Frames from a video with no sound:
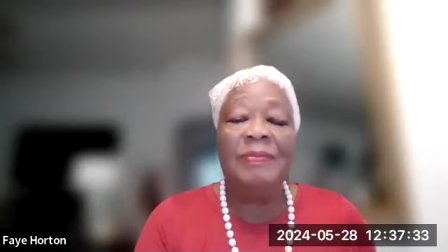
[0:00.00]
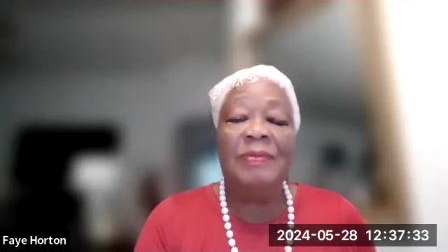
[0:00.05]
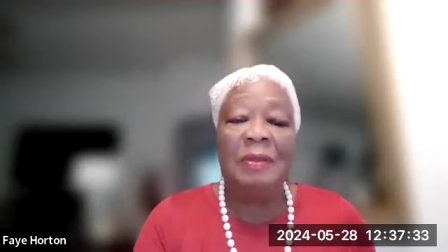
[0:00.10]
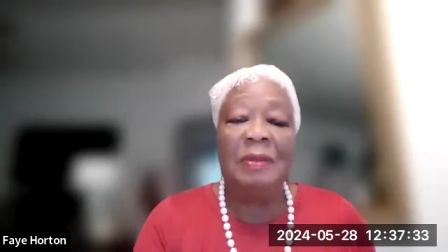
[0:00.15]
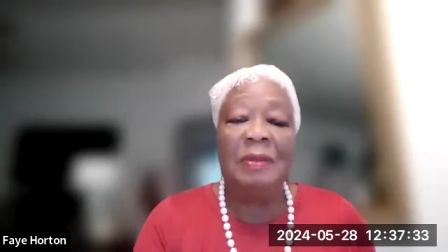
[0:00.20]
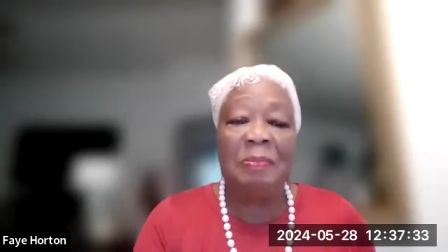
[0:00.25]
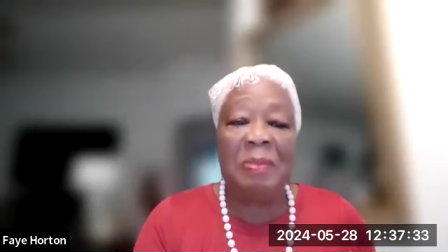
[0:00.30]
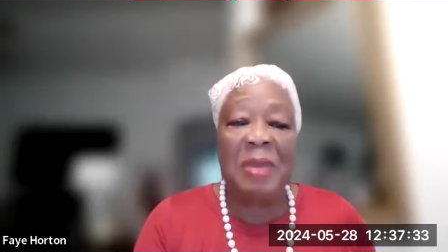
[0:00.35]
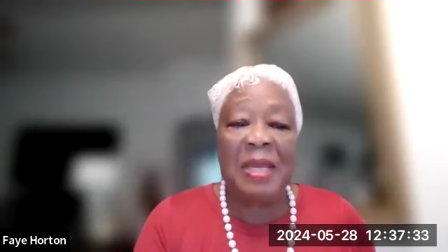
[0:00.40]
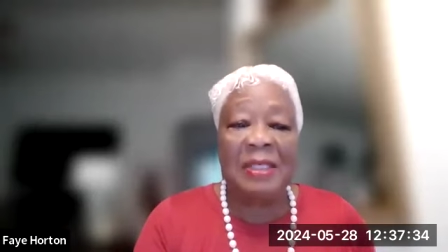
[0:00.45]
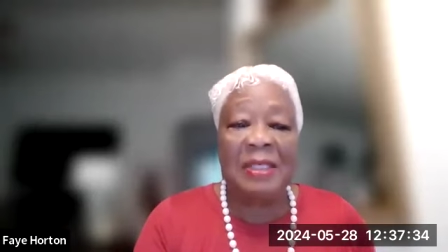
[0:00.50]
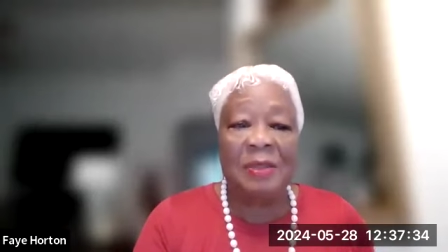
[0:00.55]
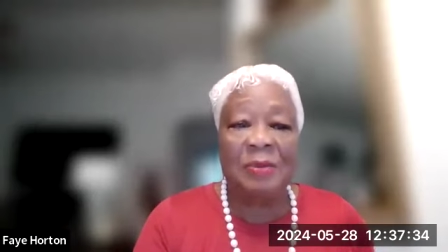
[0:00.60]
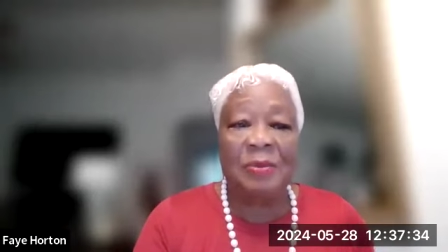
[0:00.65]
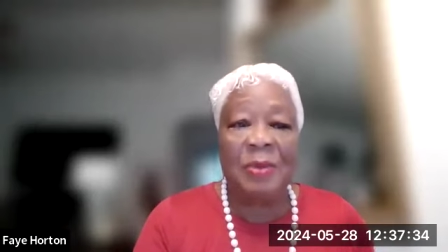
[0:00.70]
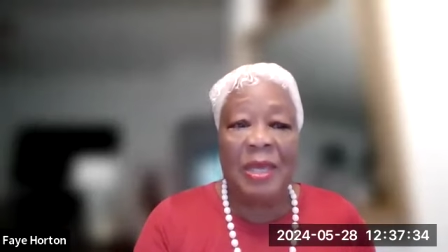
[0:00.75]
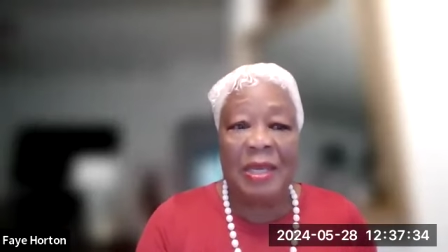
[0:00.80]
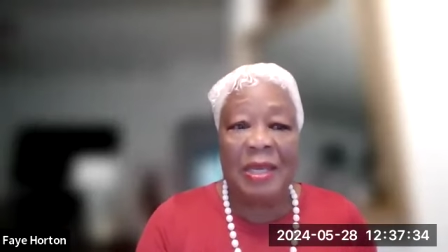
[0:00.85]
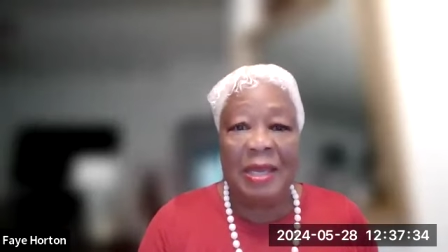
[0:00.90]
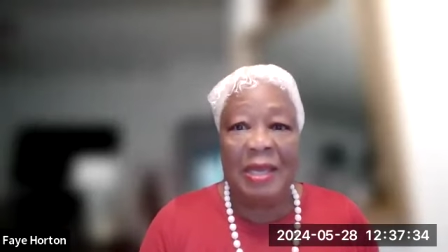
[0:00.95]
The best
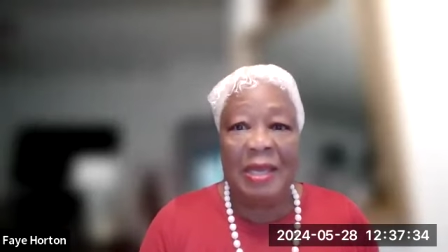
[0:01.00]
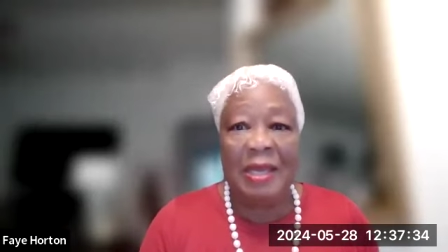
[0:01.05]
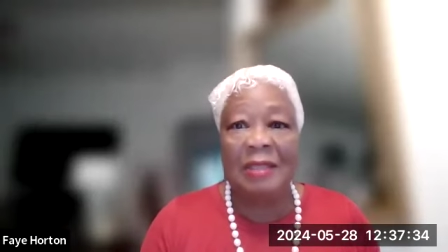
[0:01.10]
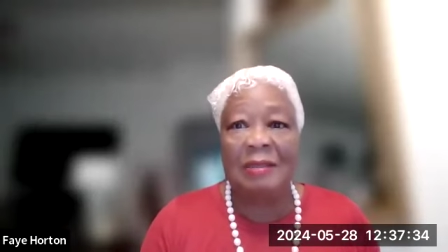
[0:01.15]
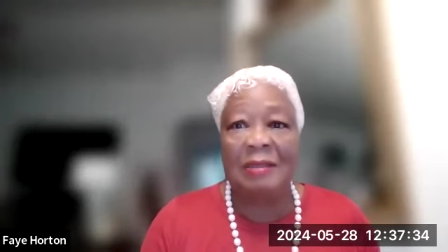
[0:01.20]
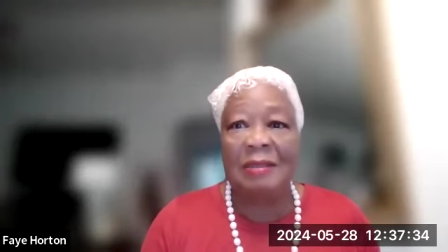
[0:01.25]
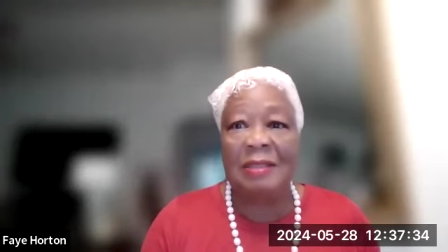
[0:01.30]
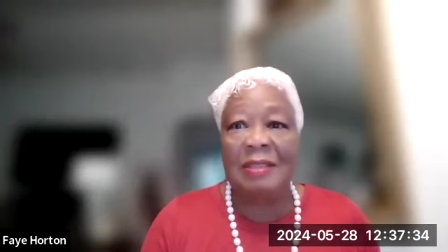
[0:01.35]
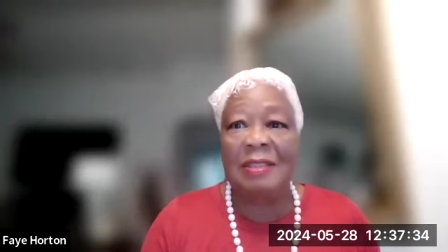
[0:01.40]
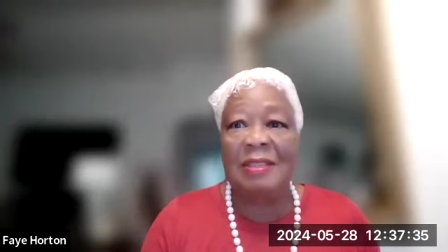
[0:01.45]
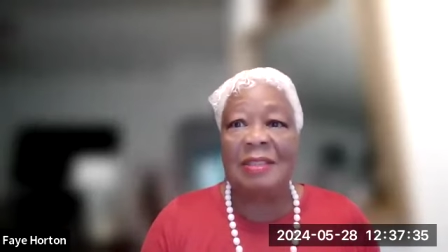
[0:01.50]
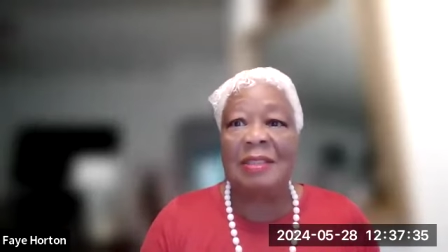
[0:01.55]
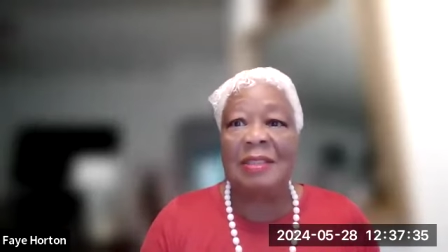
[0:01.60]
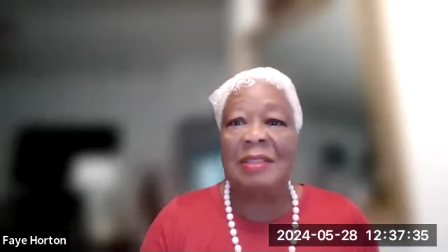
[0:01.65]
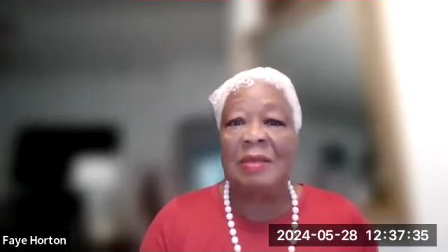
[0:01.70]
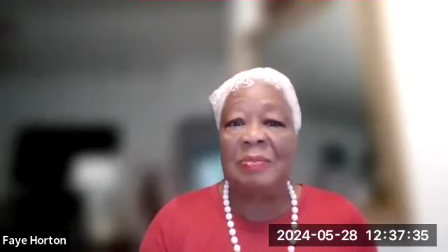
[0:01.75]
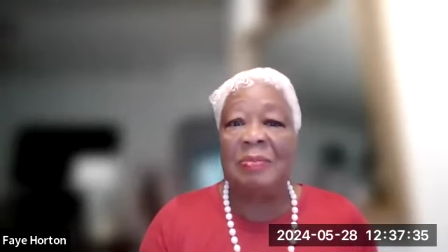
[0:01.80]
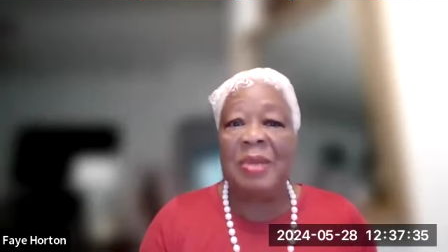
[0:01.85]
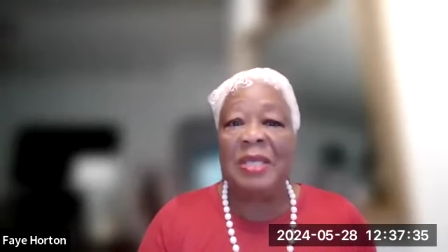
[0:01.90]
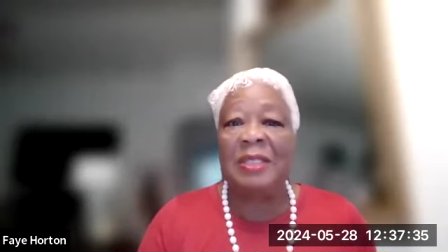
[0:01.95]
way to handle this
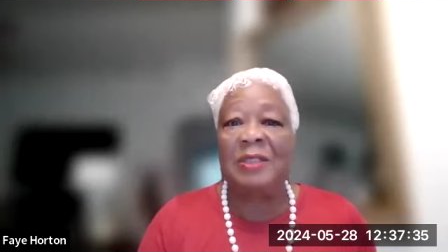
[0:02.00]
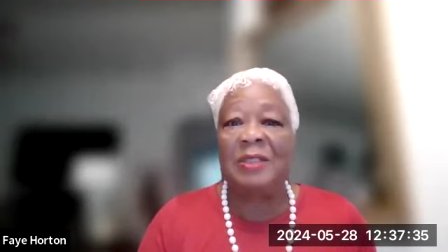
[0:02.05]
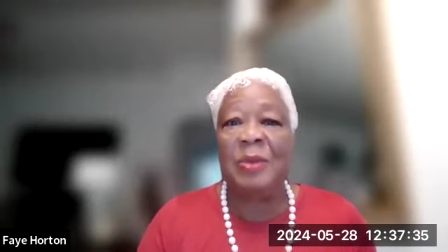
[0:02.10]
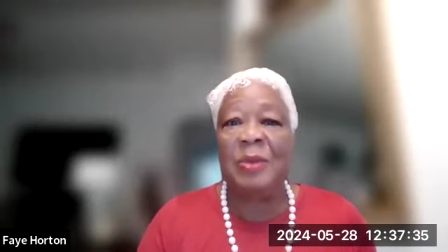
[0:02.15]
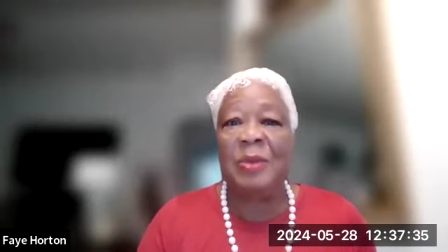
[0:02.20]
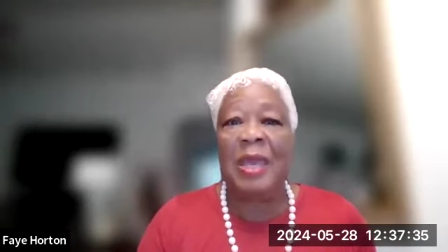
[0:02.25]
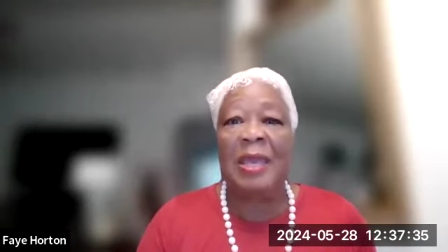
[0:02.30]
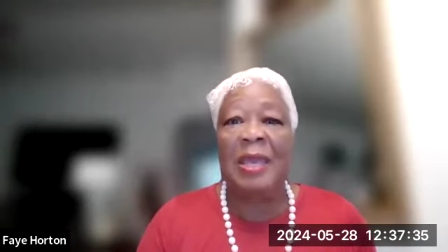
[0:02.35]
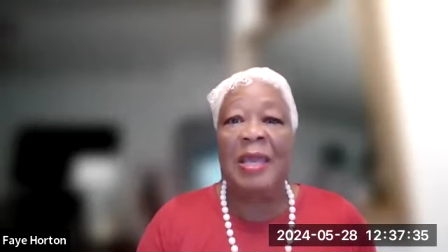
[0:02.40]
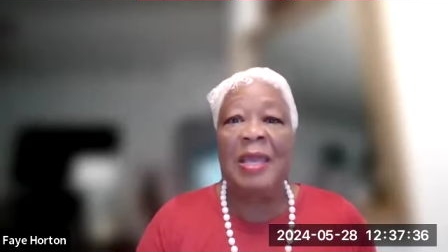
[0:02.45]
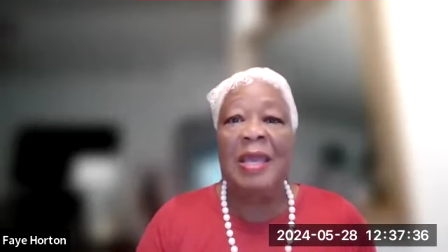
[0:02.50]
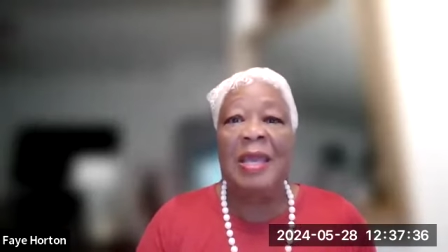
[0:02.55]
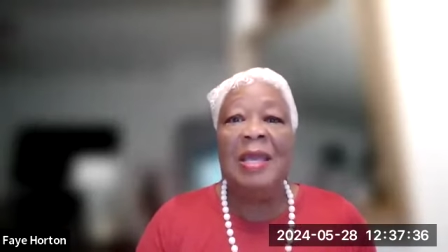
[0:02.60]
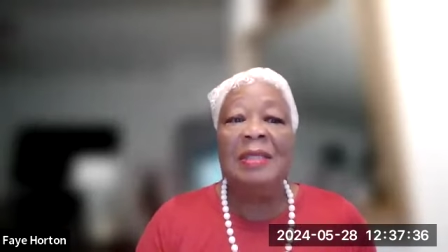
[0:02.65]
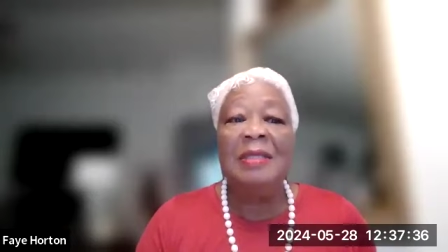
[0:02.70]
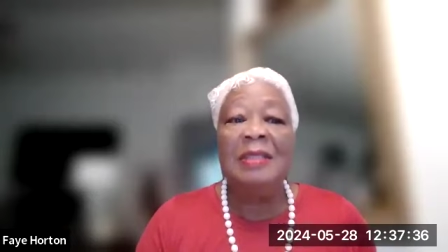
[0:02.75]
and the best way